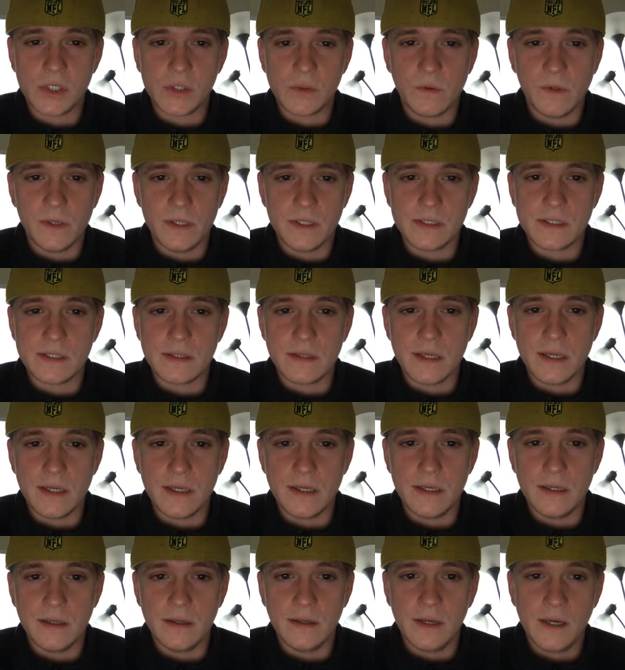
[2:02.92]
was
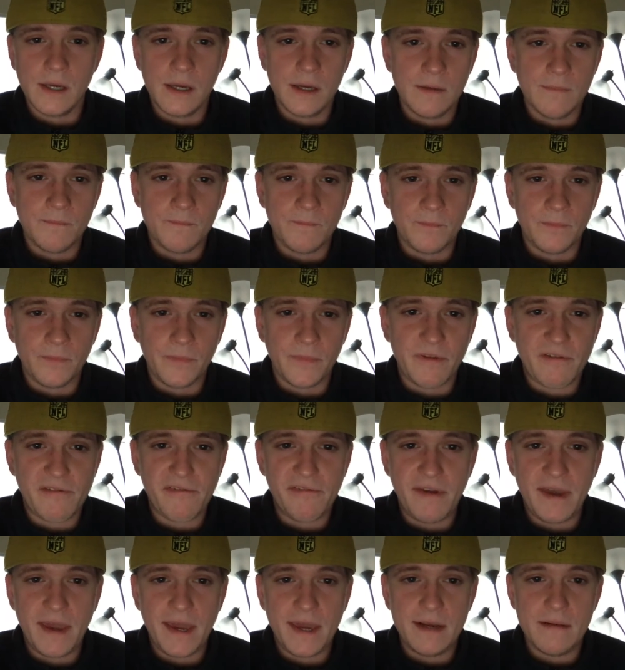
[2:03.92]
the
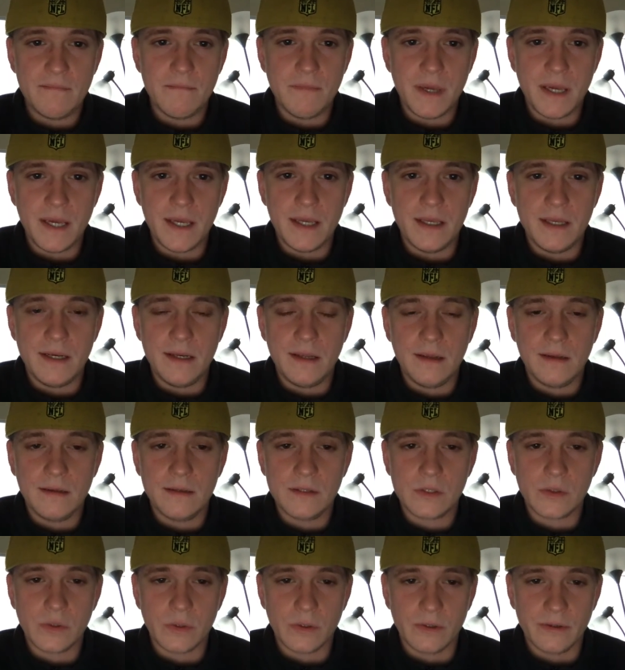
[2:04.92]
fan-made,
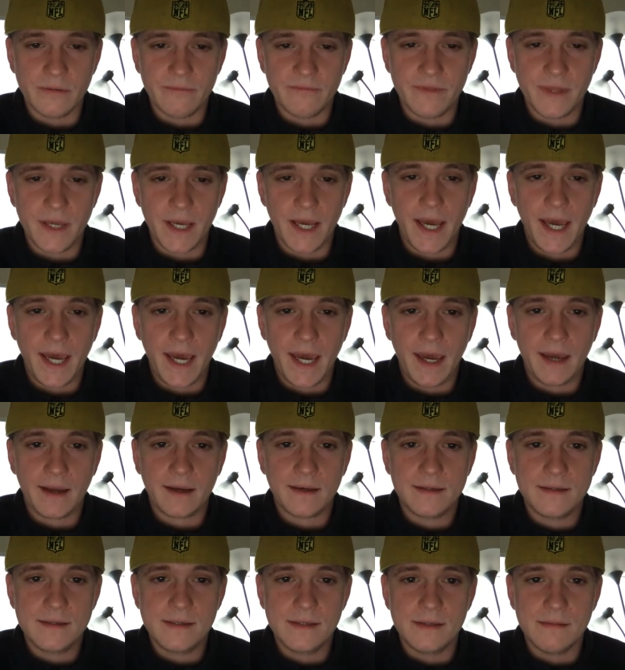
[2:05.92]
sort of the
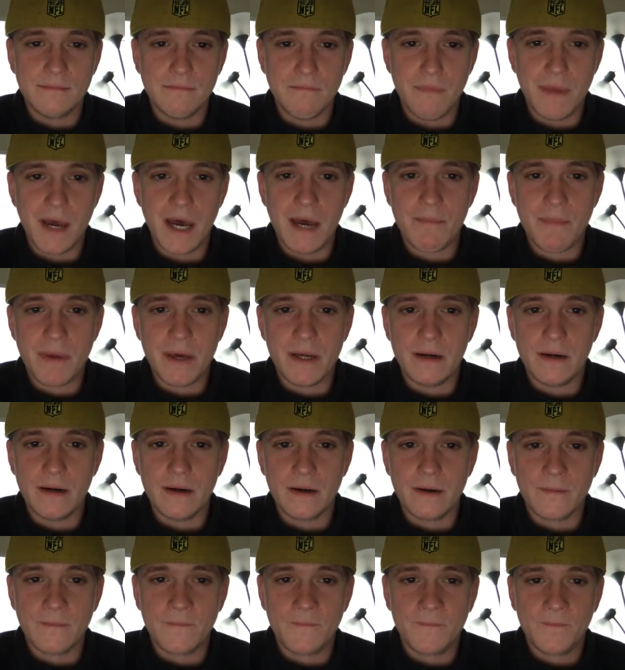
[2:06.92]
hacked map
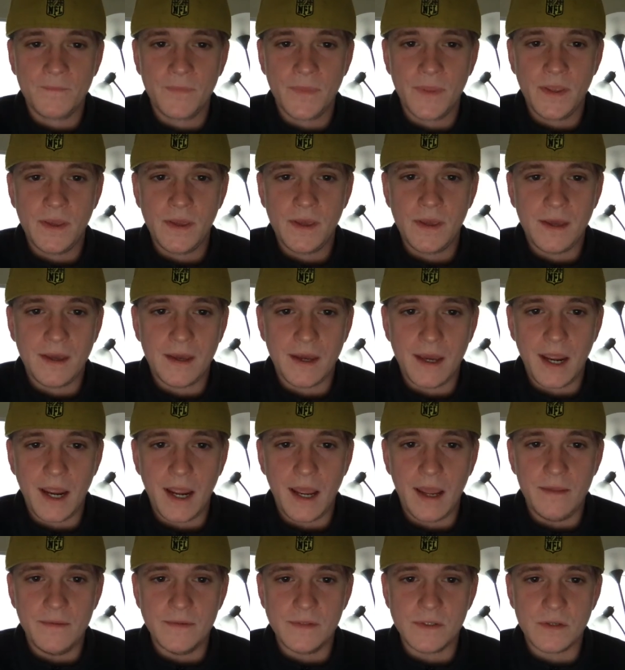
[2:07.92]
editor,
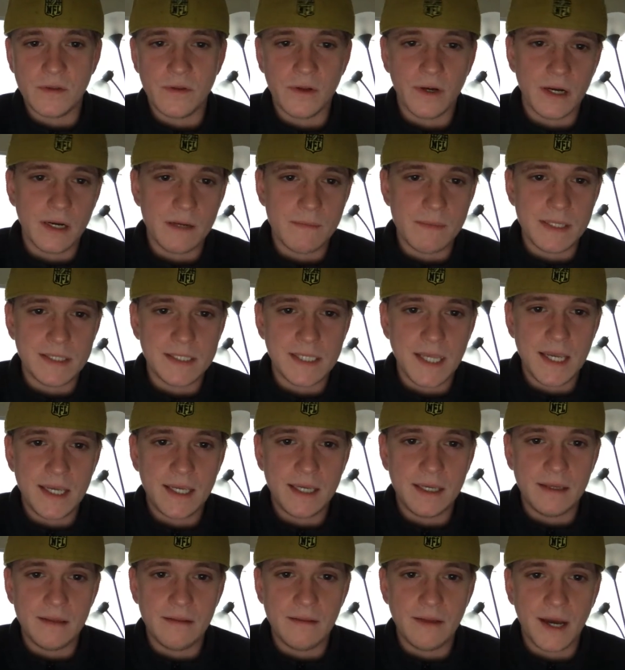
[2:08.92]
and so they're going to be
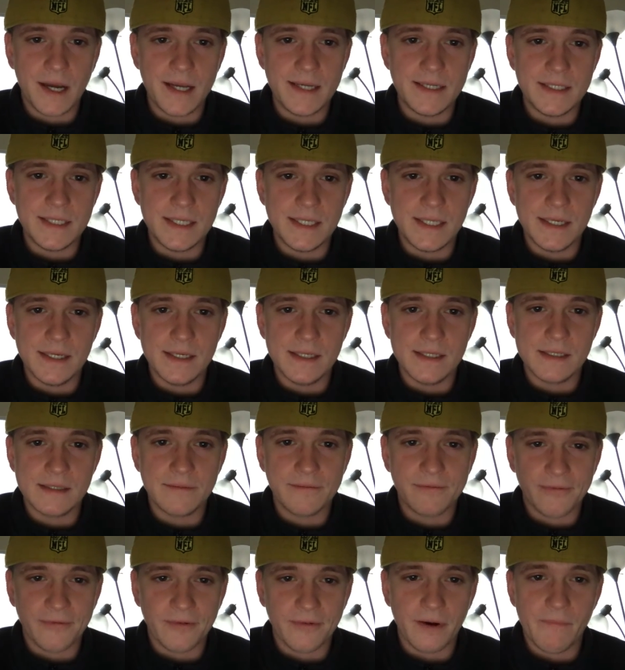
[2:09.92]
taking ideas
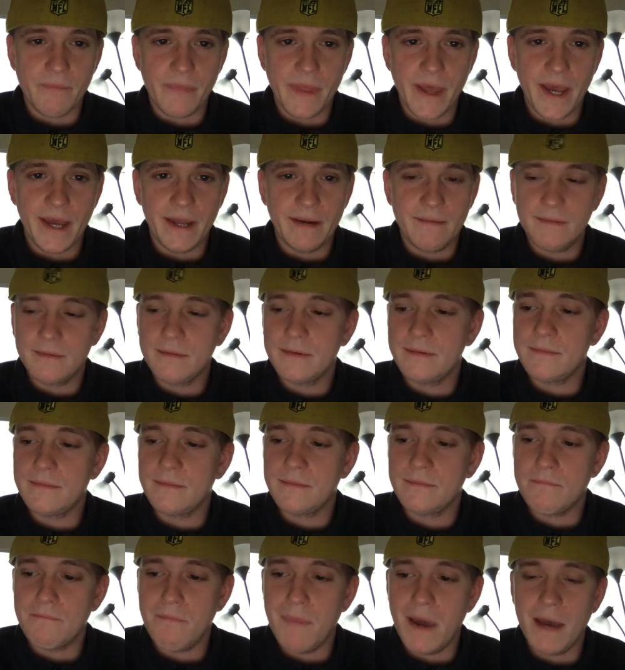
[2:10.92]
from that
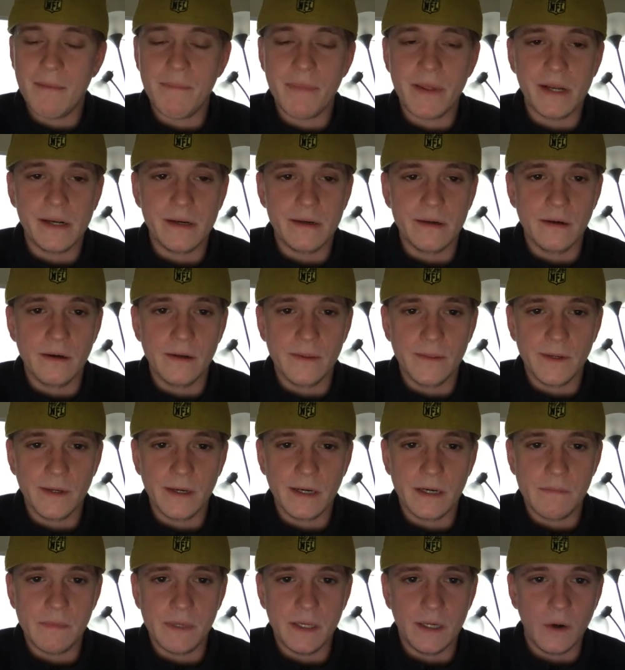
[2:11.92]
map editor and they're
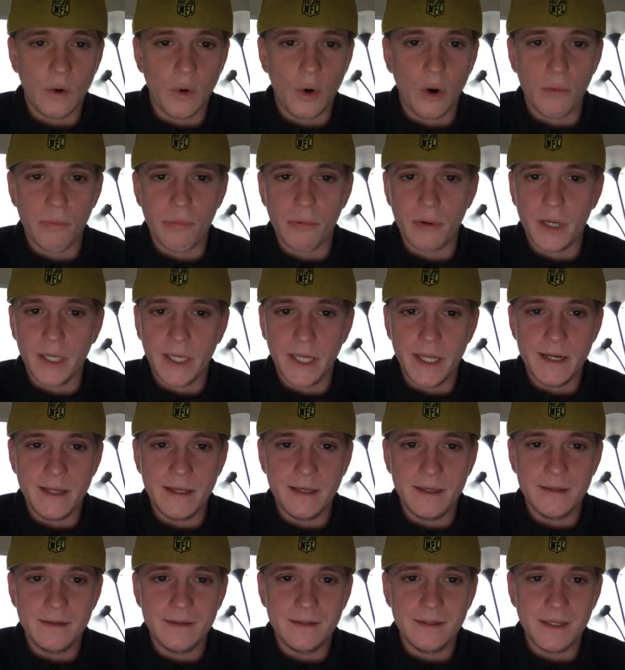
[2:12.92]
going to be incorporating
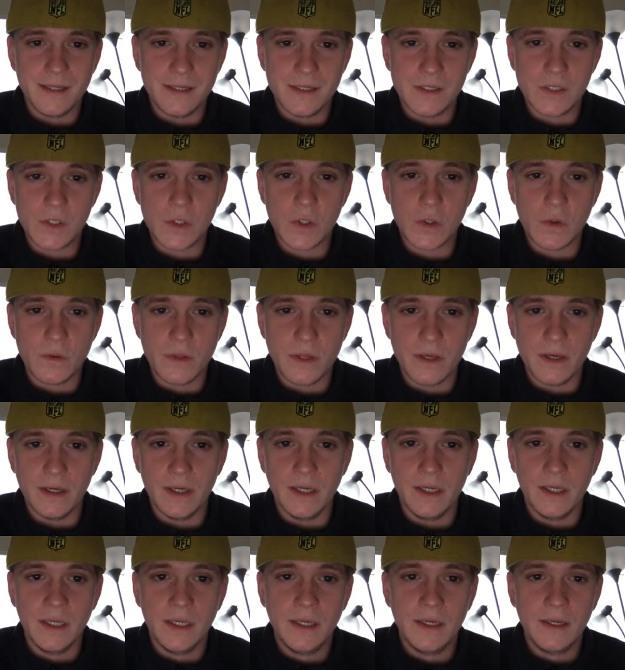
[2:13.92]
it into the
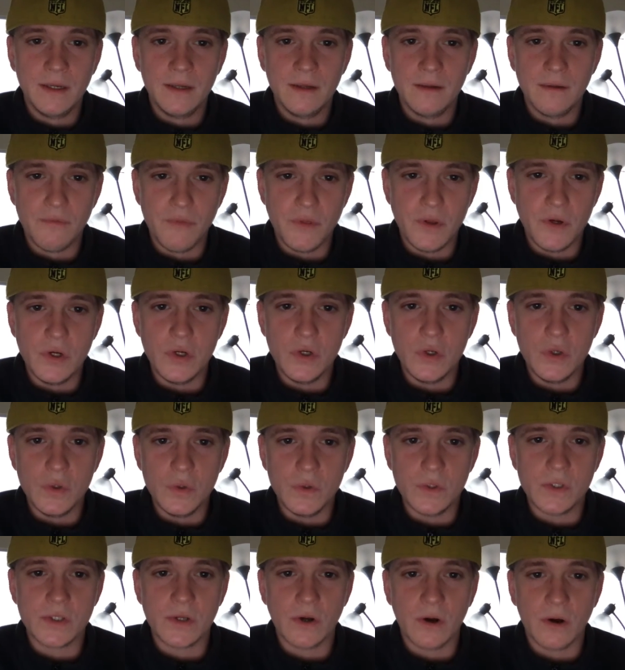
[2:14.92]
new
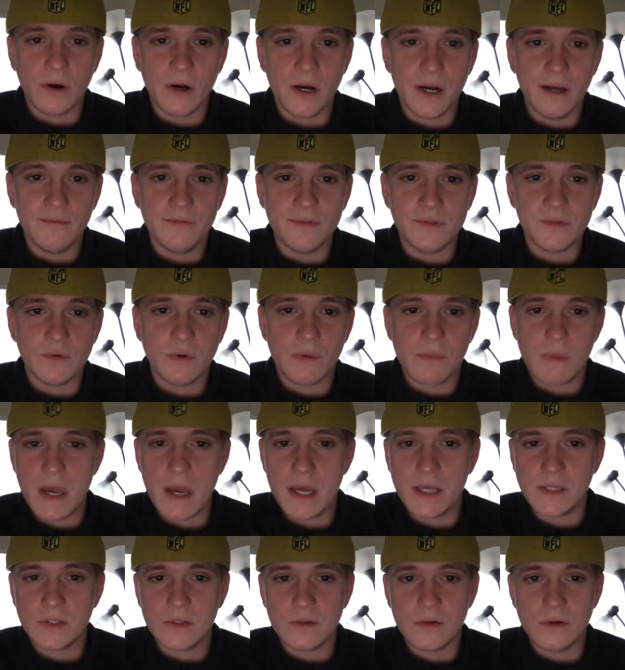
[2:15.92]
StarCraft
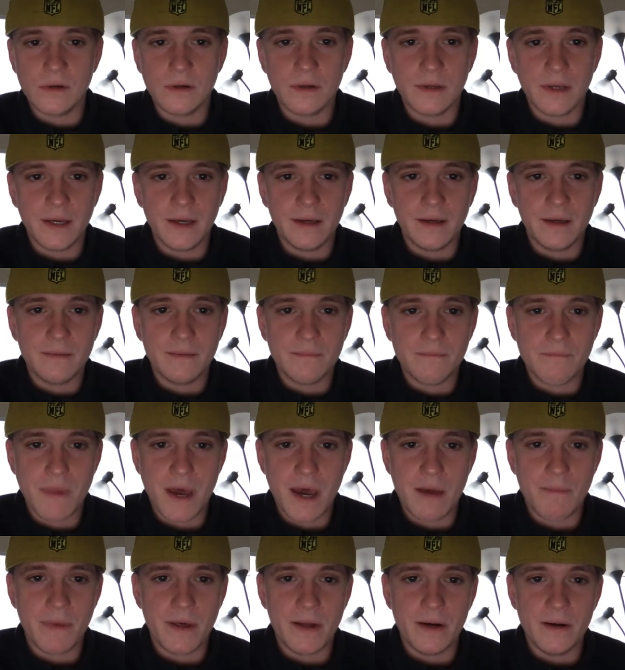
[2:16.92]
Remastered
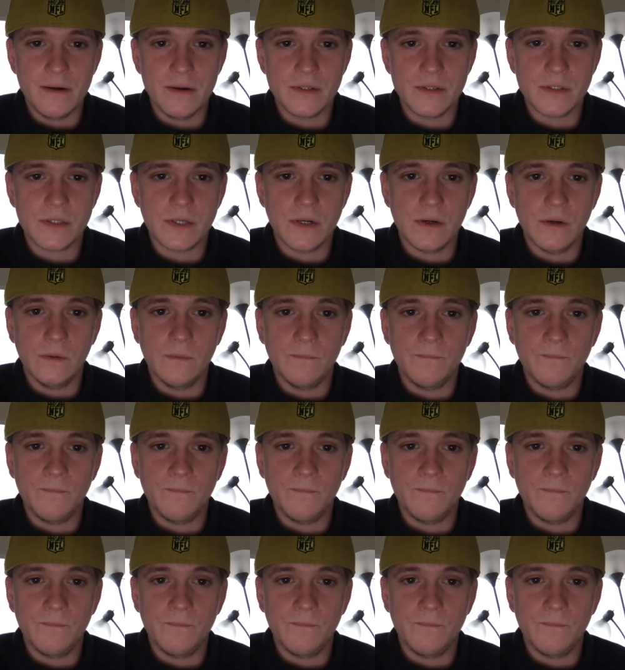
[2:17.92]
map editor. So